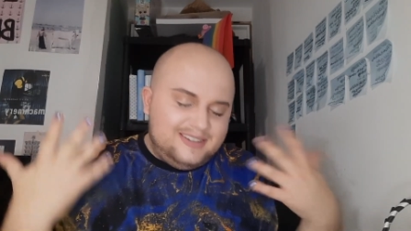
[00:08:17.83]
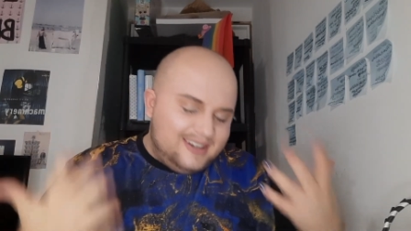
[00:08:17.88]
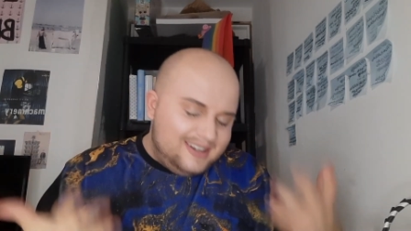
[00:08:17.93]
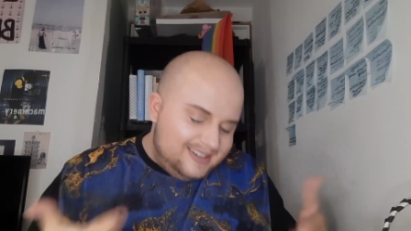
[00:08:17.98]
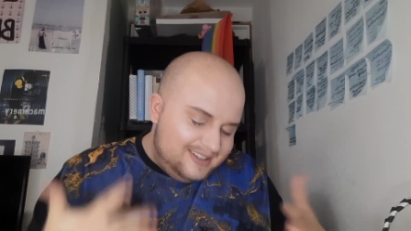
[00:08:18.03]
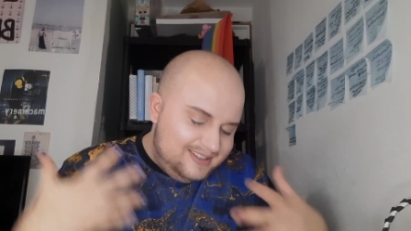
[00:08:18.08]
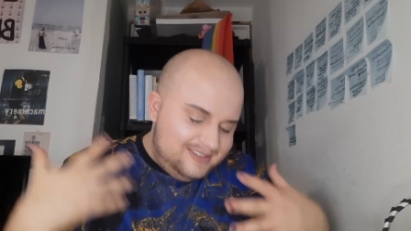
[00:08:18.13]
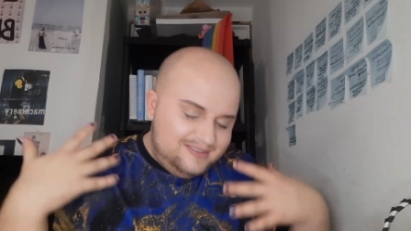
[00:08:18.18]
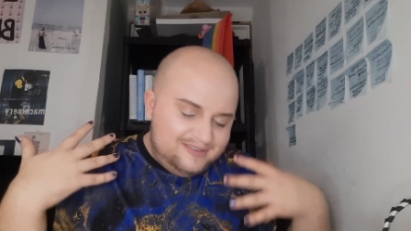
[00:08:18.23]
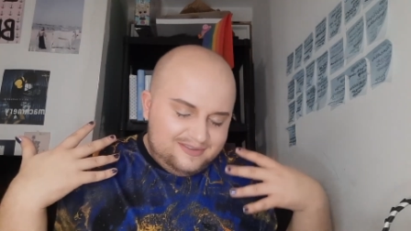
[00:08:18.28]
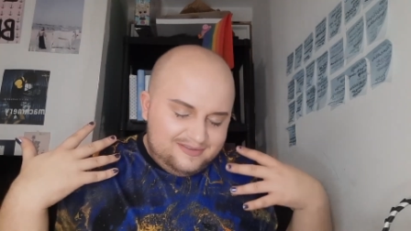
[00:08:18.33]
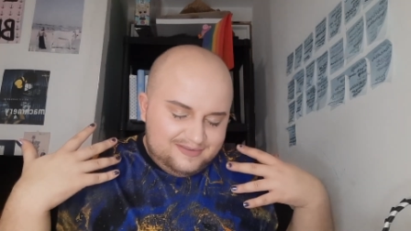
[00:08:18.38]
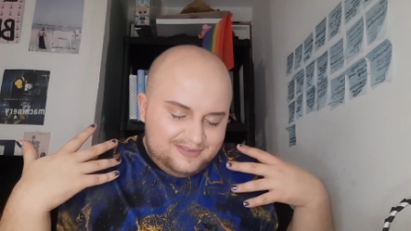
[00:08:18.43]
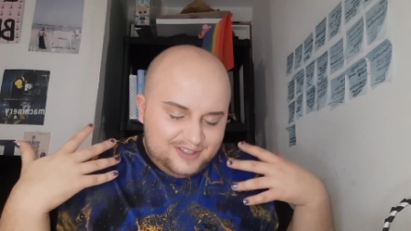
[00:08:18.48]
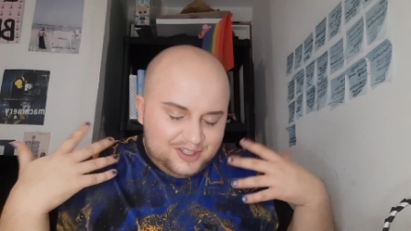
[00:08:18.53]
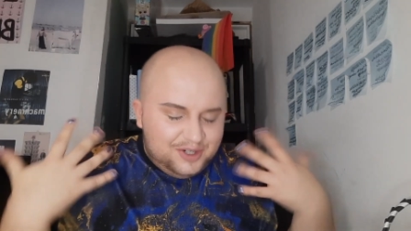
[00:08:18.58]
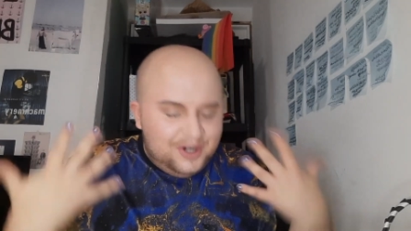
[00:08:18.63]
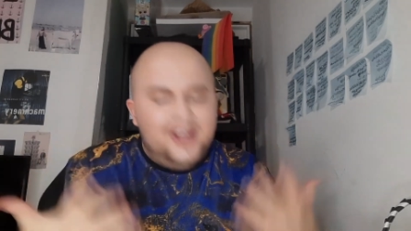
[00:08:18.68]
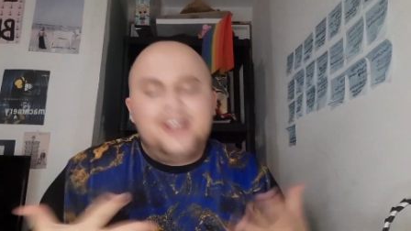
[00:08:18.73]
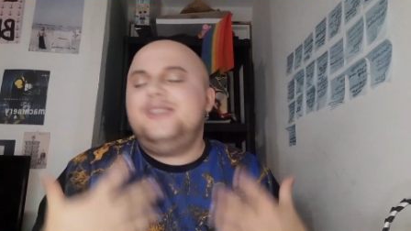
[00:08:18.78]
I, I
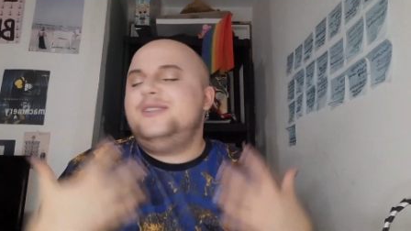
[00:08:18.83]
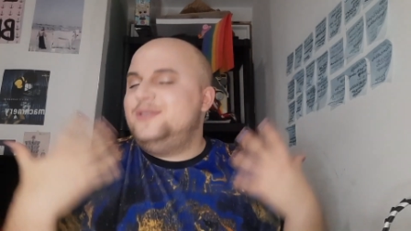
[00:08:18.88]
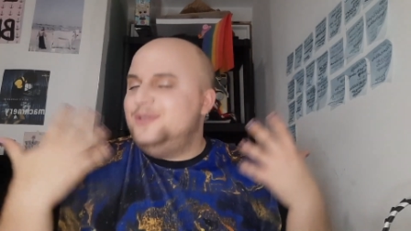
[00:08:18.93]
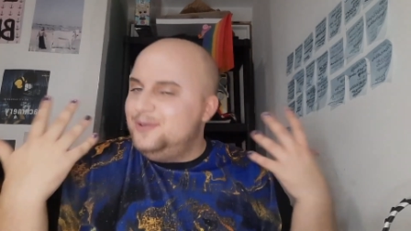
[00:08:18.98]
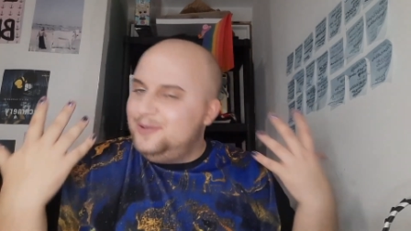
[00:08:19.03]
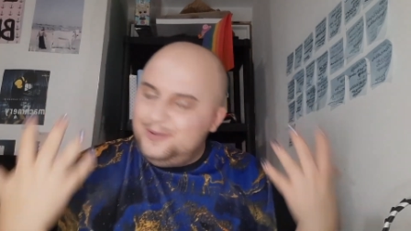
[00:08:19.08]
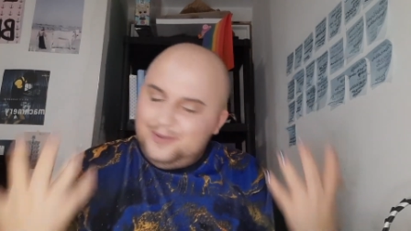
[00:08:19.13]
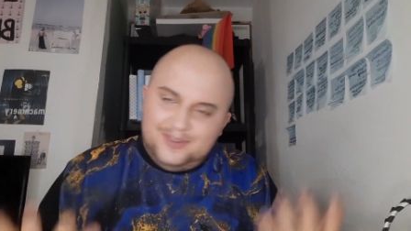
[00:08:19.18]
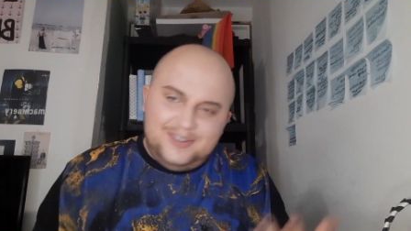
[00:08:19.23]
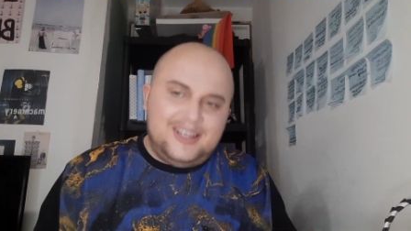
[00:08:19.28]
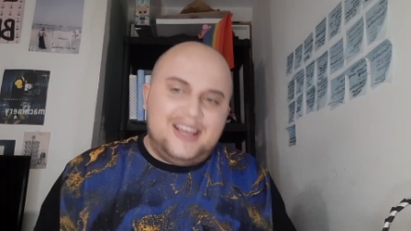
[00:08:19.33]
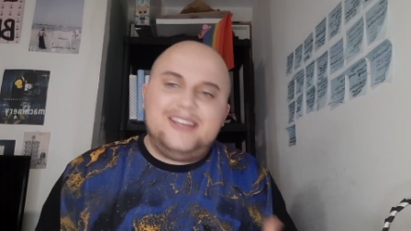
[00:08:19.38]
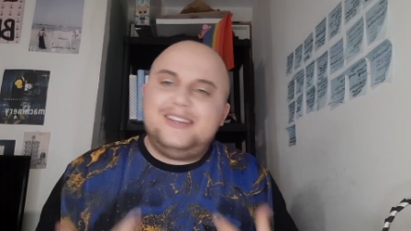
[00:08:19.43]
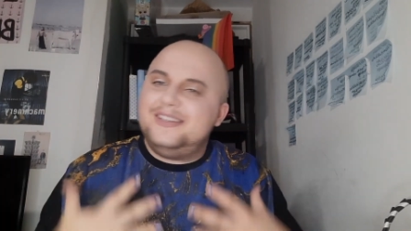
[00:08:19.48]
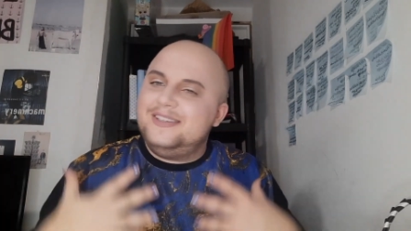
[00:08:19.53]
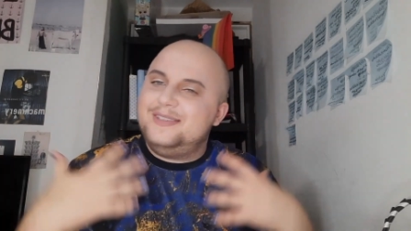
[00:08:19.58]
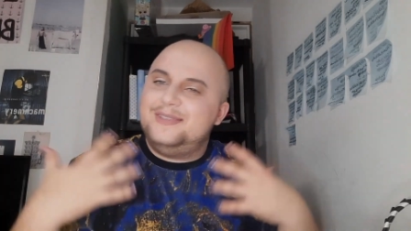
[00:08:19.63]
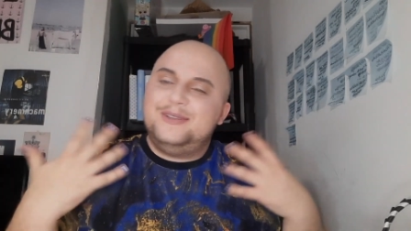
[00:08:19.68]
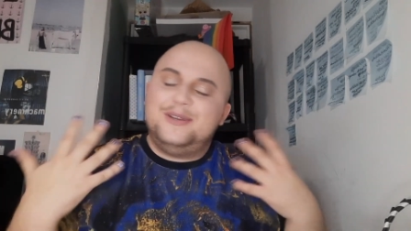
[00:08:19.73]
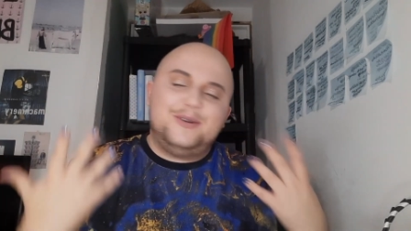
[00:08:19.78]
try to say
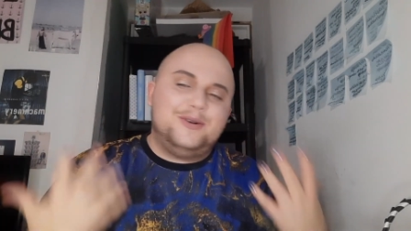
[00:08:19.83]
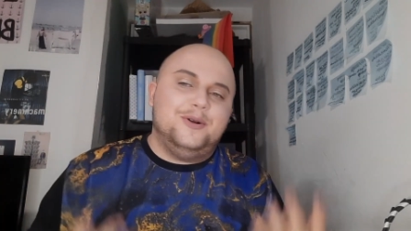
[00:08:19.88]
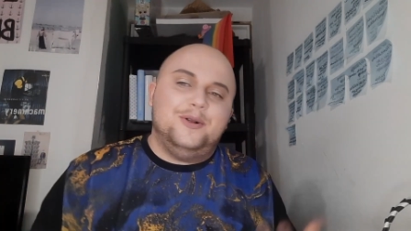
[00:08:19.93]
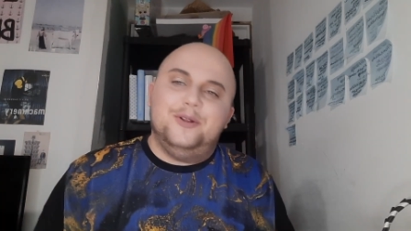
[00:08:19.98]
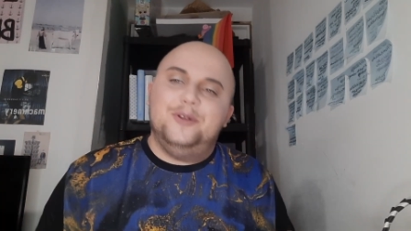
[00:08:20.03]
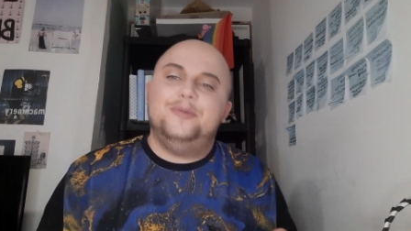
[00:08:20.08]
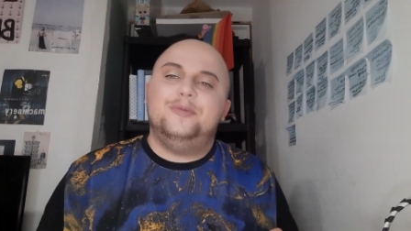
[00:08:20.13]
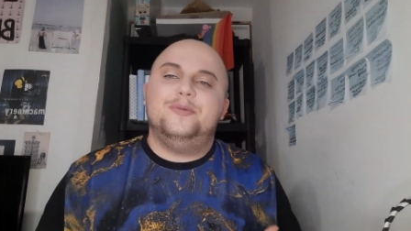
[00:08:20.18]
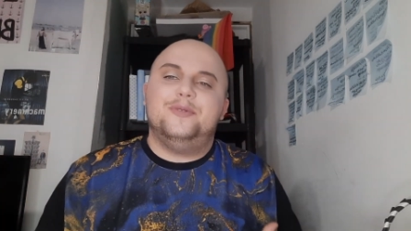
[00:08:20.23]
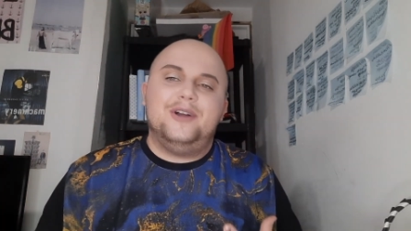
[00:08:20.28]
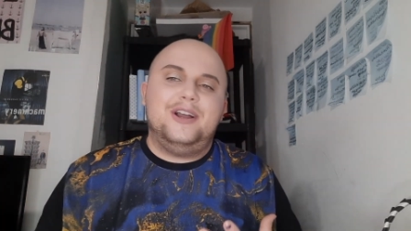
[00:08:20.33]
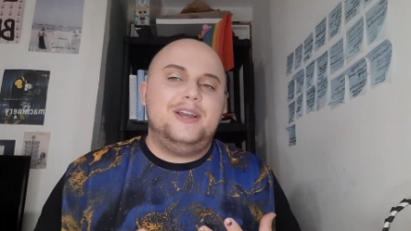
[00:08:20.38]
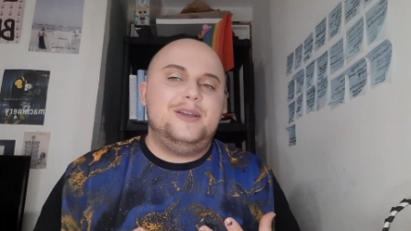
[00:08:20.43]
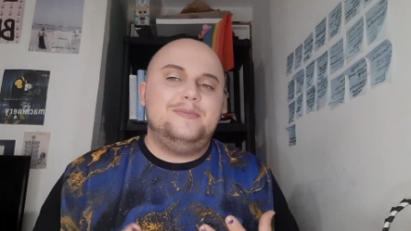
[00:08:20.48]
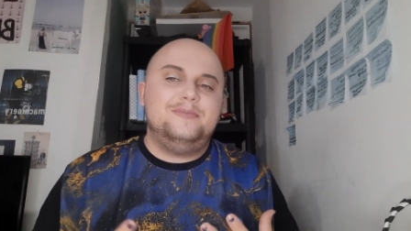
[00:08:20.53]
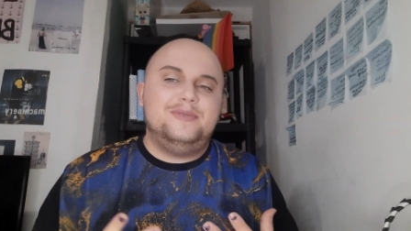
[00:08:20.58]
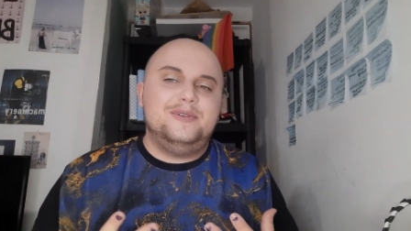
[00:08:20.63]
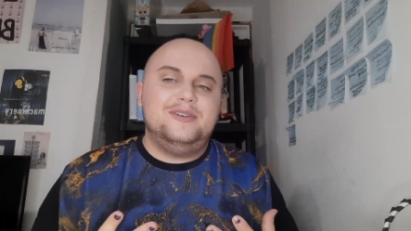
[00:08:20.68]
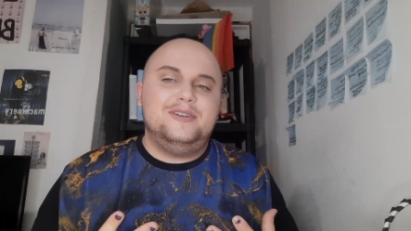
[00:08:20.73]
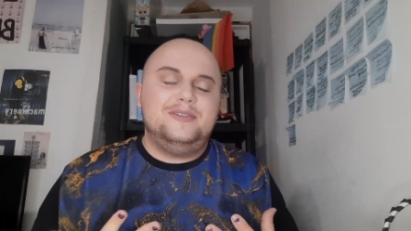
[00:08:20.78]
this in a calm way,
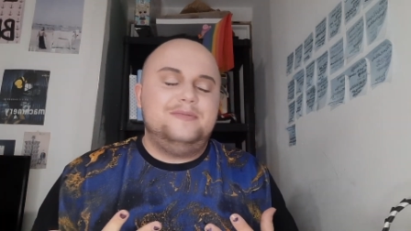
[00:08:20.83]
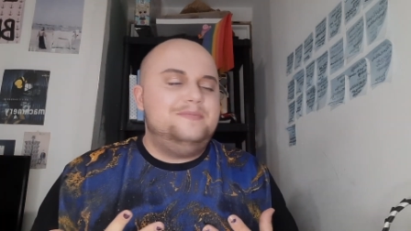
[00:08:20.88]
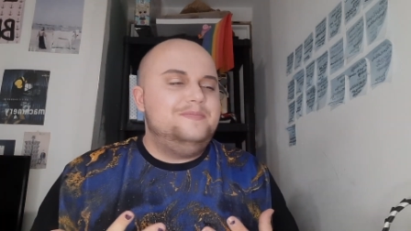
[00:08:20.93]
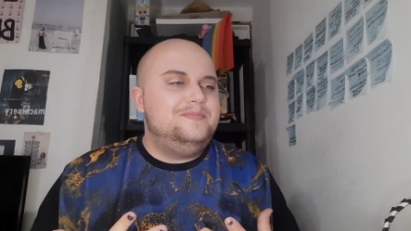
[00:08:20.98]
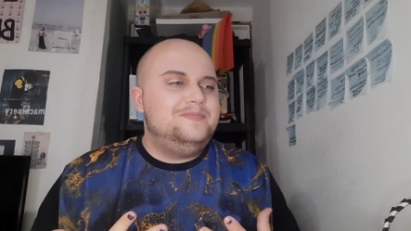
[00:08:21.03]
but